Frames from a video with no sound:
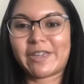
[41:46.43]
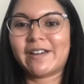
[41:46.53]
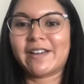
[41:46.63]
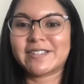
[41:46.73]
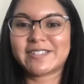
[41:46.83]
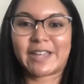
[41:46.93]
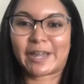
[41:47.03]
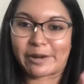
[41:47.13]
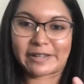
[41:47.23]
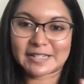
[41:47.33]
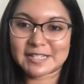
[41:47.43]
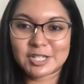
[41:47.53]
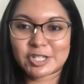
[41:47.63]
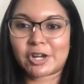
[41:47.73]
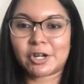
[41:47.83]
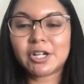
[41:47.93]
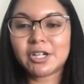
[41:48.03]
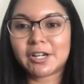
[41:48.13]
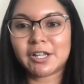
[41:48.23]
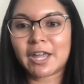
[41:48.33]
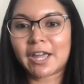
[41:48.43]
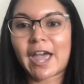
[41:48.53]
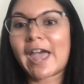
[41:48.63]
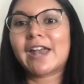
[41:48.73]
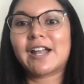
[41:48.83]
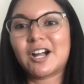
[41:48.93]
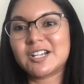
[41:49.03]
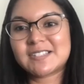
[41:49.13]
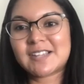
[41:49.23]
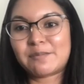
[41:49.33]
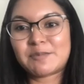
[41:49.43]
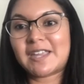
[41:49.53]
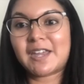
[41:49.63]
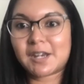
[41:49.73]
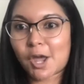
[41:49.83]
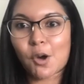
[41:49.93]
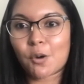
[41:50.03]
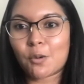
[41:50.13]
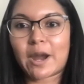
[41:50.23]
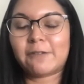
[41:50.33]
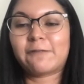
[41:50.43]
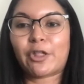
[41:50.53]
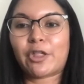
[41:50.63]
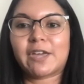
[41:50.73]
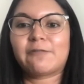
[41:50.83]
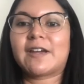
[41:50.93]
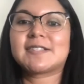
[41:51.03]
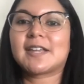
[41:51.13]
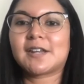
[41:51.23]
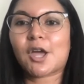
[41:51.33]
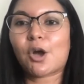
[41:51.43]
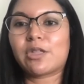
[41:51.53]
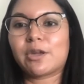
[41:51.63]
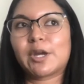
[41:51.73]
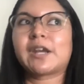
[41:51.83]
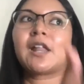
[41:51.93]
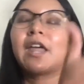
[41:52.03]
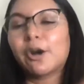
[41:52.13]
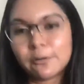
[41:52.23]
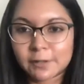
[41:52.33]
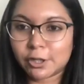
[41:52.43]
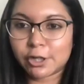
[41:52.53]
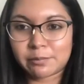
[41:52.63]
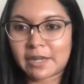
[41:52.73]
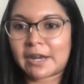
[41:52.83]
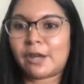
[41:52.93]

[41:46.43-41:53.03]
because like Brenda touched on earlier, like I had a hard time saying no, where I felt like if I said no, they were going to like overlook me.